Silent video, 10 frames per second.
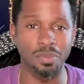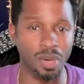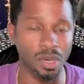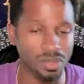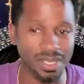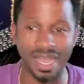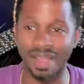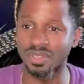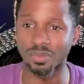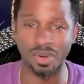person
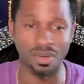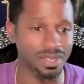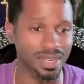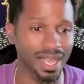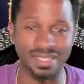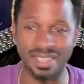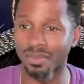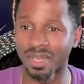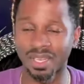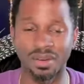after person has
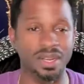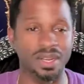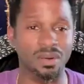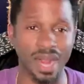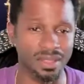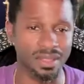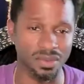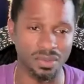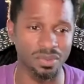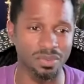come in here and cracked
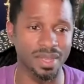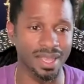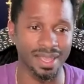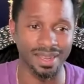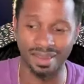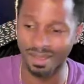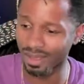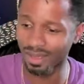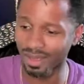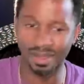this room. And
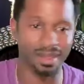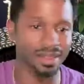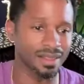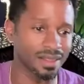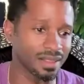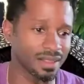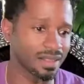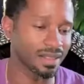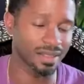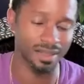uh,
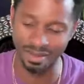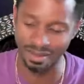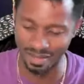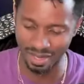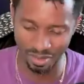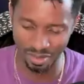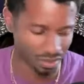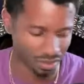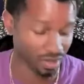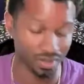Debra,
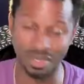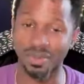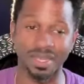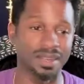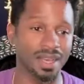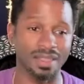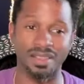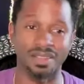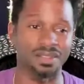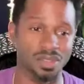you are doing
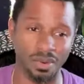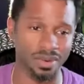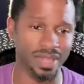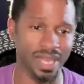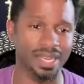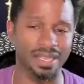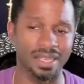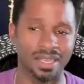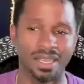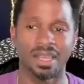nothing short of that.
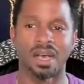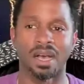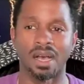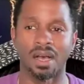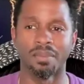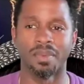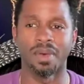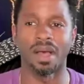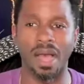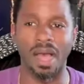Um,
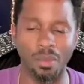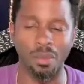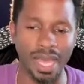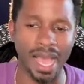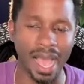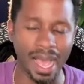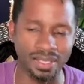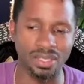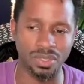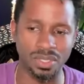I want to
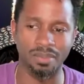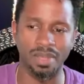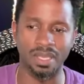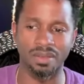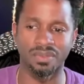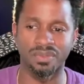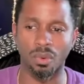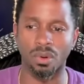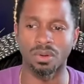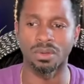ask you something
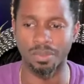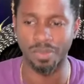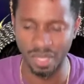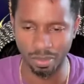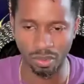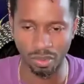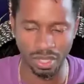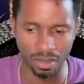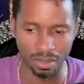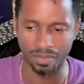for people
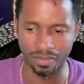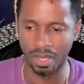here.